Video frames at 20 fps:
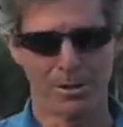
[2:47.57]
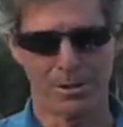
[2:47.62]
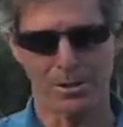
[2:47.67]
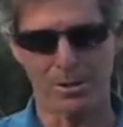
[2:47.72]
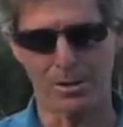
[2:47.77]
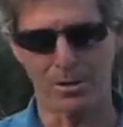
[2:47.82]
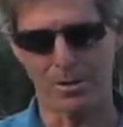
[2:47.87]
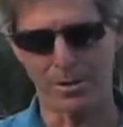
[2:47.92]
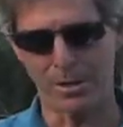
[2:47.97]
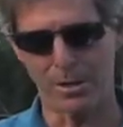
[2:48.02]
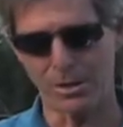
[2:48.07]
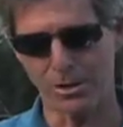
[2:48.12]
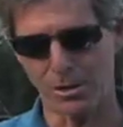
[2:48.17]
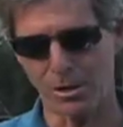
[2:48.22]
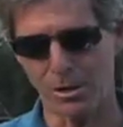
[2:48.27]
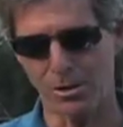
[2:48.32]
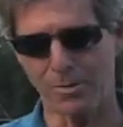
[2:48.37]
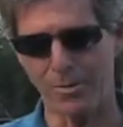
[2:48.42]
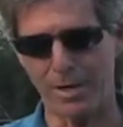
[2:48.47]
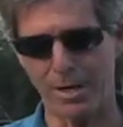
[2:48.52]
So the
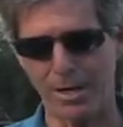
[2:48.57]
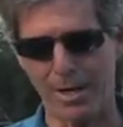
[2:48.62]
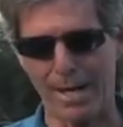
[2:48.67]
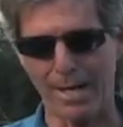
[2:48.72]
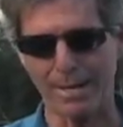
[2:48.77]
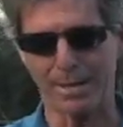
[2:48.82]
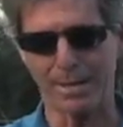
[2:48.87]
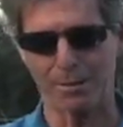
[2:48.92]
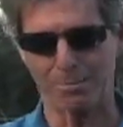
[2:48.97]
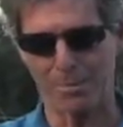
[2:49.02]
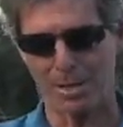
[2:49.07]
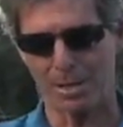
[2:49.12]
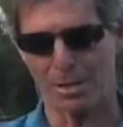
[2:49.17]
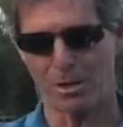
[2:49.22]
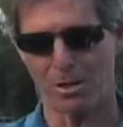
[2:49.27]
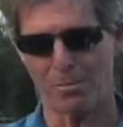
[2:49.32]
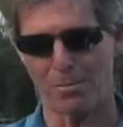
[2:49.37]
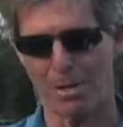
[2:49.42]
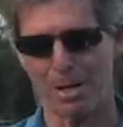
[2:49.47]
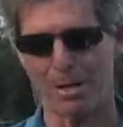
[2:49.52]
stove there has the big
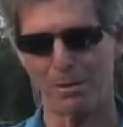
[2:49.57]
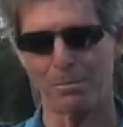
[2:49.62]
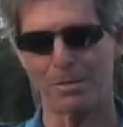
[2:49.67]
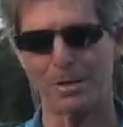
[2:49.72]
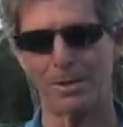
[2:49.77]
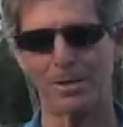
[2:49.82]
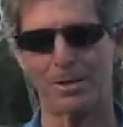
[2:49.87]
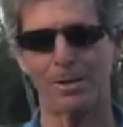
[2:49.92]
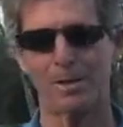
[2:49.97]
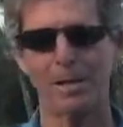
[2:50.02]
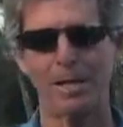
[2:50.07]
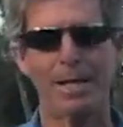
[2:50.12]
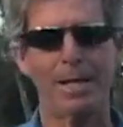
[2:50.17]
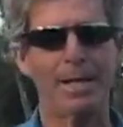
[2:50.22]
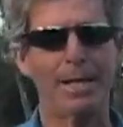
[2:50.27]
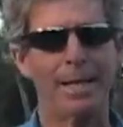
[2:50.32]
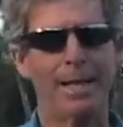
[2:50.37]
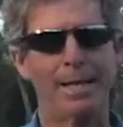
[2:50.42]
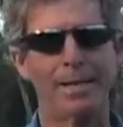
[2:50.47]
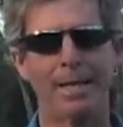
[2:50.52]
comal burner,
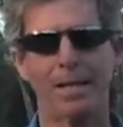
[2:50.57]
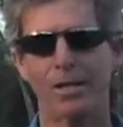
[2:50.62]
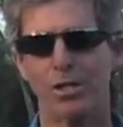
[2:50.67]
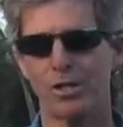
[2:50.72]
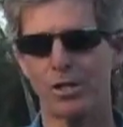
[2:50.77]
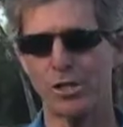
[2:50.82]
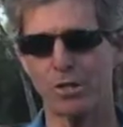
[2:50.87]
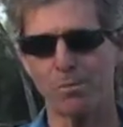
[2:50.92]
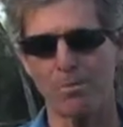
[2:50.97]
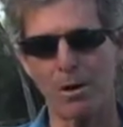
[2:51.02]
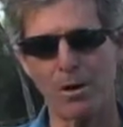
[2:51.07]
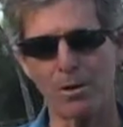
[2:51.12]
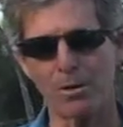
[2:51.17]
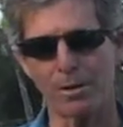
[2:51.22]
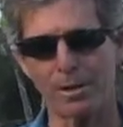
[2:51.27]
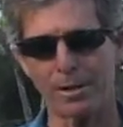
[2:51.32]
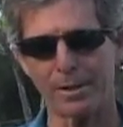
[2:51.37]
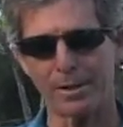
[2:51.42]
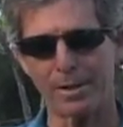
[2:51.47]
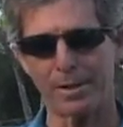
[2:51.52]
and then the
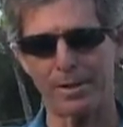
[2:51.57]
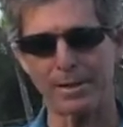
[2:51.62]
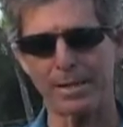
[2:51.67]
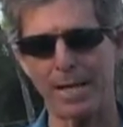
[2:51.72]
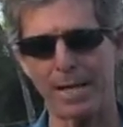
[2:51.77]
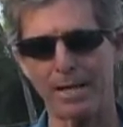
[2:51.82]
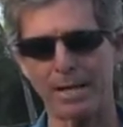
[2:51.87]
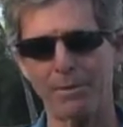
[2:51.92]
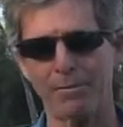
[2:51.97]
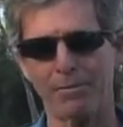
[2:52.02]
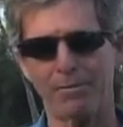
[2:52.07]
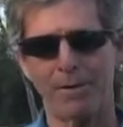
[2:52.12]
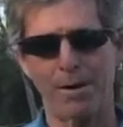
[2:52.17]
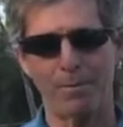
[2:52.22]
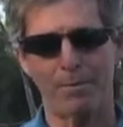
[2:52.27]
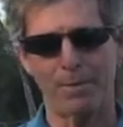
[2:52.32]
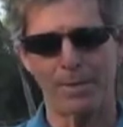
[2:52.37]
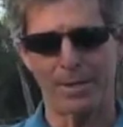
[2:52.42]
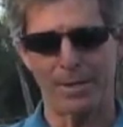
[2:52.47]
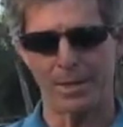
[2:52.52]
smoke is taken
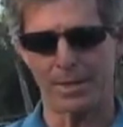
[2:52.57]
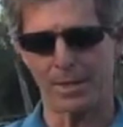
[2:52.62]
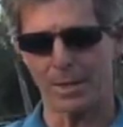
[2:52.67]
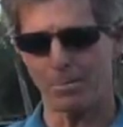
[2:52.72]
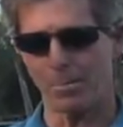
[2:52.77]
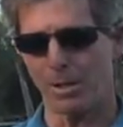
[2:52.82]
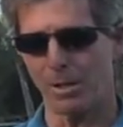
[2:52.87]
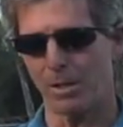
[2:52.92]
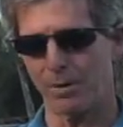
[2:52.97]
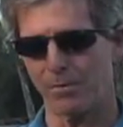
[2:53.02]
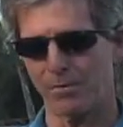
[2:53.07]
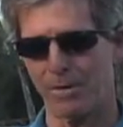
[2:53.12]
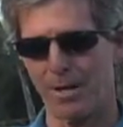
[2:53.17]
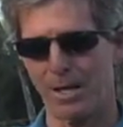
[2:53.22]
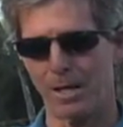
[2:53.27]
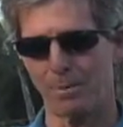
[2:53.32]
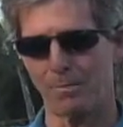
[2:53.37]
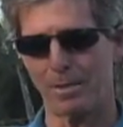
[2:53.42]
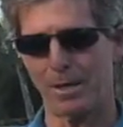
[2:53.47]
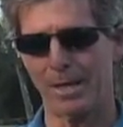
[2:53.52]
from the small
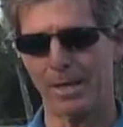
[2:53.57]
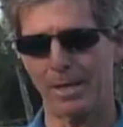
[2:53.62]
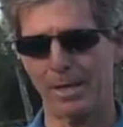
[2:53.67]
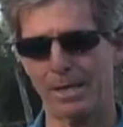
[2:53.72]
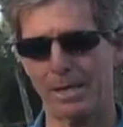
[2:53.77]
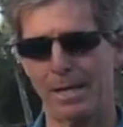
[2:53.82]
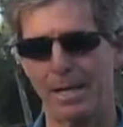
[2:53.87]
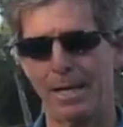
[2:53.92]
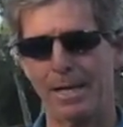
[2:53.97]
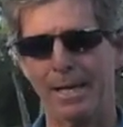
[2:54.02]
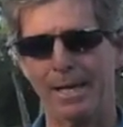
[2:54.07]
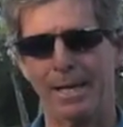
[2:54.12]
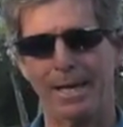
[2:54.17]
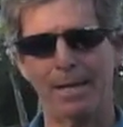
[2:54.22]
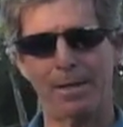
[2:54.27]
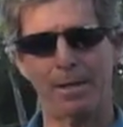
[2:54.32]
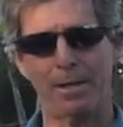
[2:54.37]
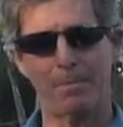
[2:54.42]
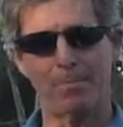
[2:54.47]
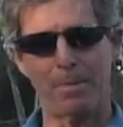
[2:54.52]
fireplace
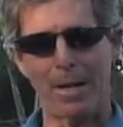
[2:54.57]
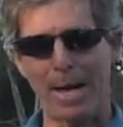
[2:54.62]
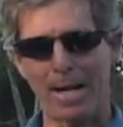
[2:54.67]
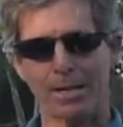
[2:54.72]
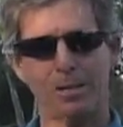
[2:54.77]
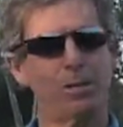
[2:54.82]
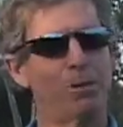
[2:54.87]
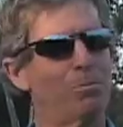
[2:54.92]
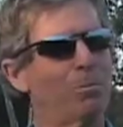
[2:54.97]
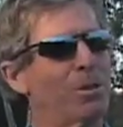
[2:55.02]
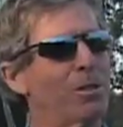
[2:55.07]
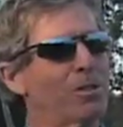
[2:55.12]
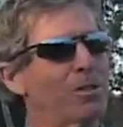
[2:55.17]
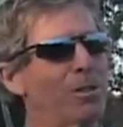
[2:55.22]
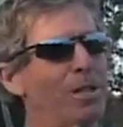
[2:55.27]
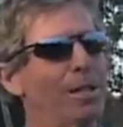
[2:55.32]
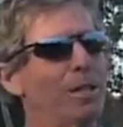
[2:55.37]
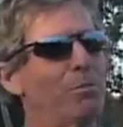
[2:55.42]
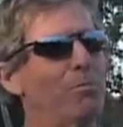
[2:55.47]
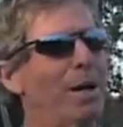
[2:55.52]
and the back two burners
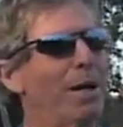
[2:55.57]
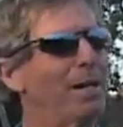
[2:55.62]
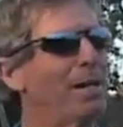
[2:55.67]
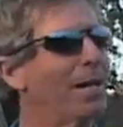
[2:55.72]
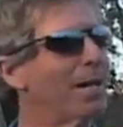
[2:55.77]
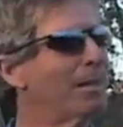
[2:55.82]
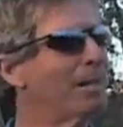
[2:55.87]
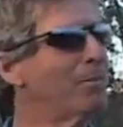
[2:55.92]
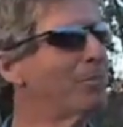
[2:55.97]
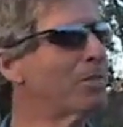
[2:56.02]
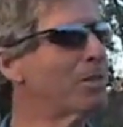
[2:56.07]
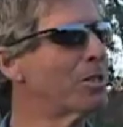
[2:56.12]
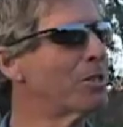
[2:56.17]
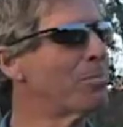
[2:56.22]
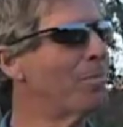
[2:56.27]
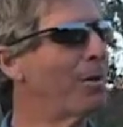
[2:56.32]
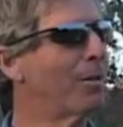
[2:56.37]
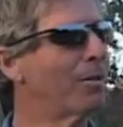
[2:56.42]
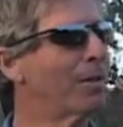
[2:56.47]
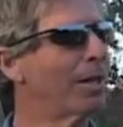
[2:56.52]
are heated by nothing but
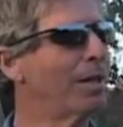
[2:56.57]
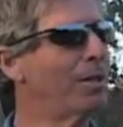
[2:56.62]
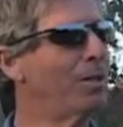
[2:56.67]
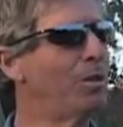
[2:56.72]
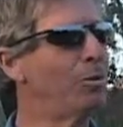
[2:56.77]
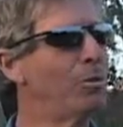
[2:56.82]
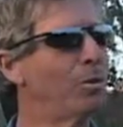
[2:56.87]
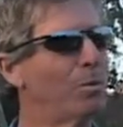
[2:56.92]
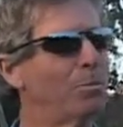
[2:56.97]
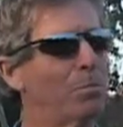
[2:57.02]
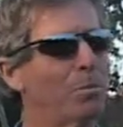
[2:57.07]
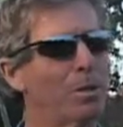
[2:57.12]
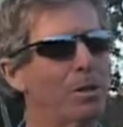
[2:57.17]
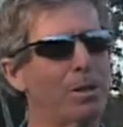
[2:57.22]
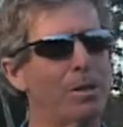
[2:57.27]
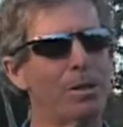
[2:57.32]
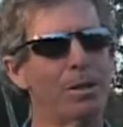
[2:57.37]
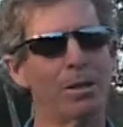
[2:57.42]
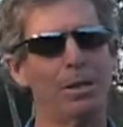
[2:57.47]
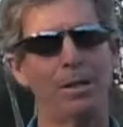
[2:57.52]
smoke. And you will
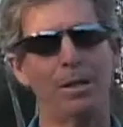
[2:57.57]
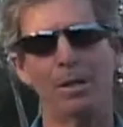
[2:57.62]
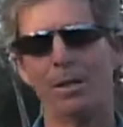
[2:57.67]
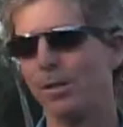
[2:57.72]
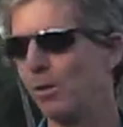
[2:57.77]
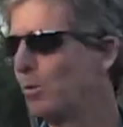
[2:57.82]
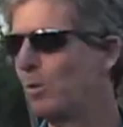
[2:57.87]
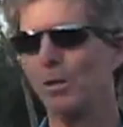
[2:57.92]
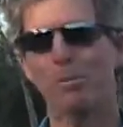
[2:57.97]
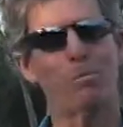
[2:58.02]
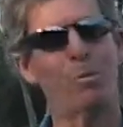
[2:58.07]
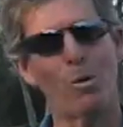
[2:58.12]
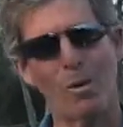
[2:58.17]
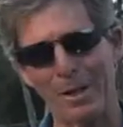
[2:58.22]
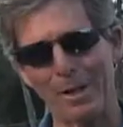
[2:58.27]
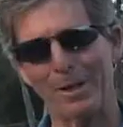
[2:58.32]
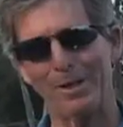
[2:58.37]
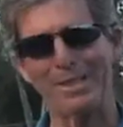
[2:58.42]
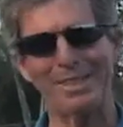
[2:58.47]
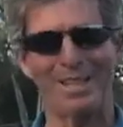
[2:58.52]
burn, you will
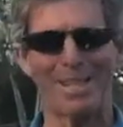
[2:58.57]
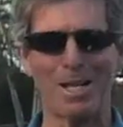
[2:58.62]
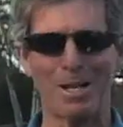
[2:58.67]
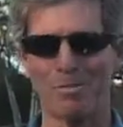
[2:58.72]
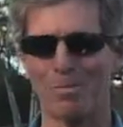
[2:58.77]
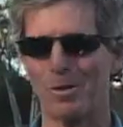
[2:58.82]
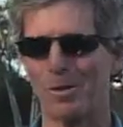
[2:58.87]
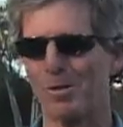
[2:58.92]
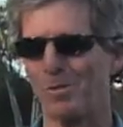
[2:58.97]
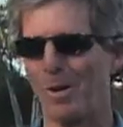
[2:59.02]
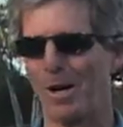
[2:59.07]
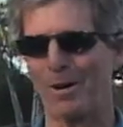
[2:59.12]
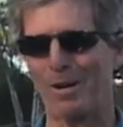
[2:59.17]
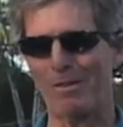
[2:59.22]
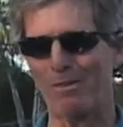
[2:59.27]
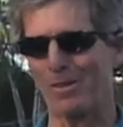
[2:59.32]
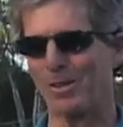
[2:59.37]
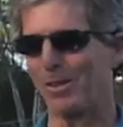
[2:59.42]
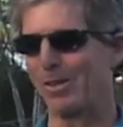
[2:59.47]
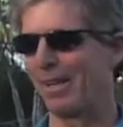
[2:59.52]
boil, you can't burn water,
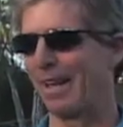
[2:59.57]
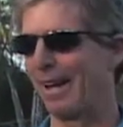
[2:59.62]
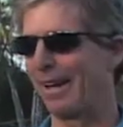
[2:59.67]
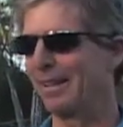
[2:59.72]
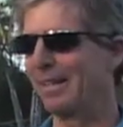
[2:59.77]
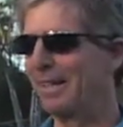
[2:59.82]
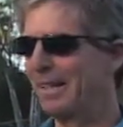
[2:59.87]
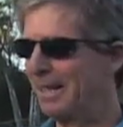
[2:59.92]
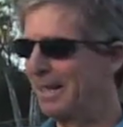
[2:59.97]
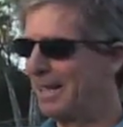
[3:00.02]
I've learned that.